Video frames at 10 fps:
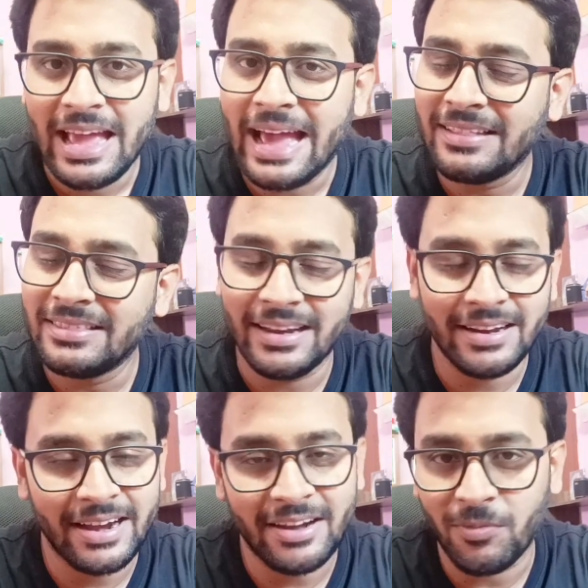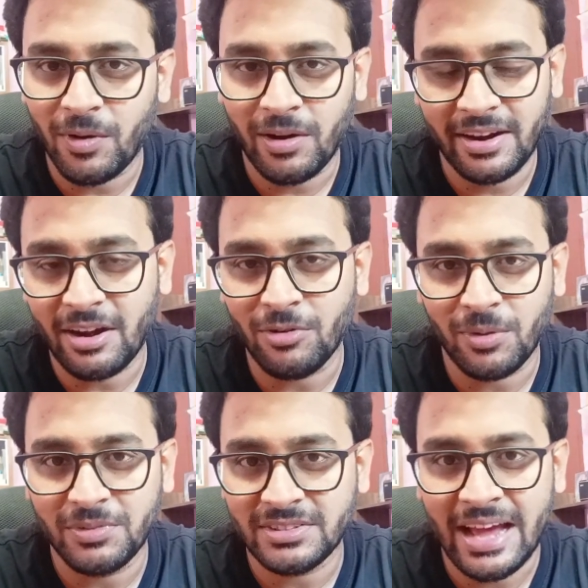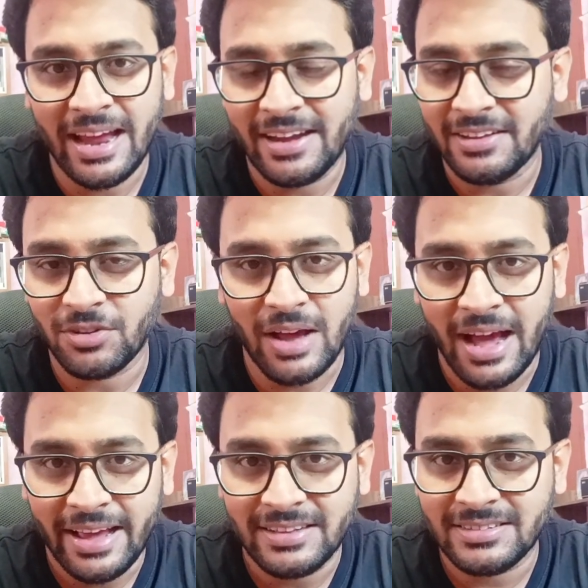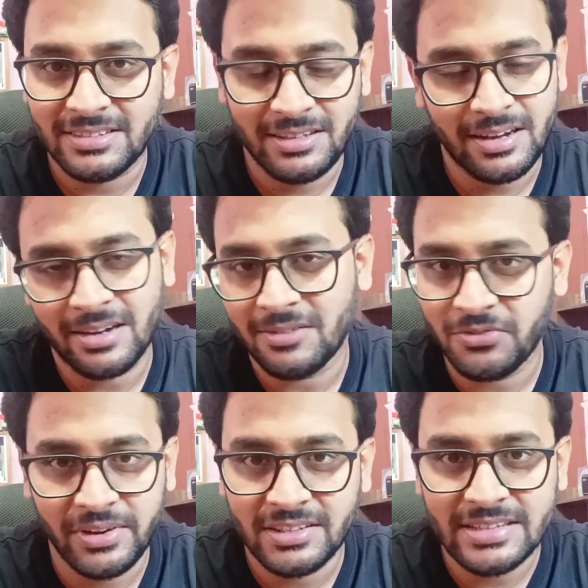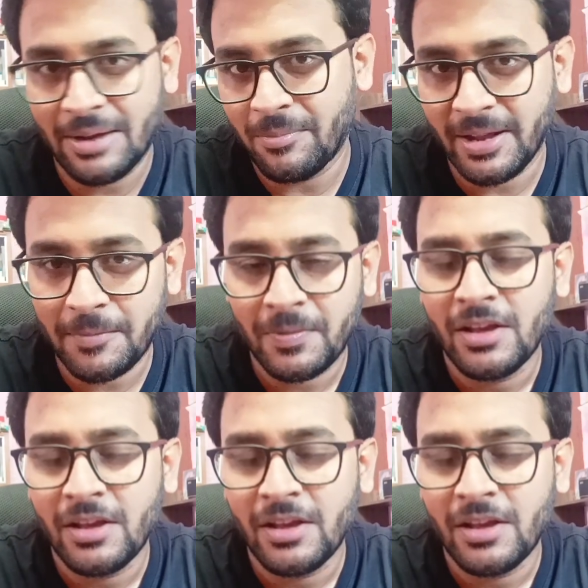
and then get up get out of this iits or iisc and finish the mtech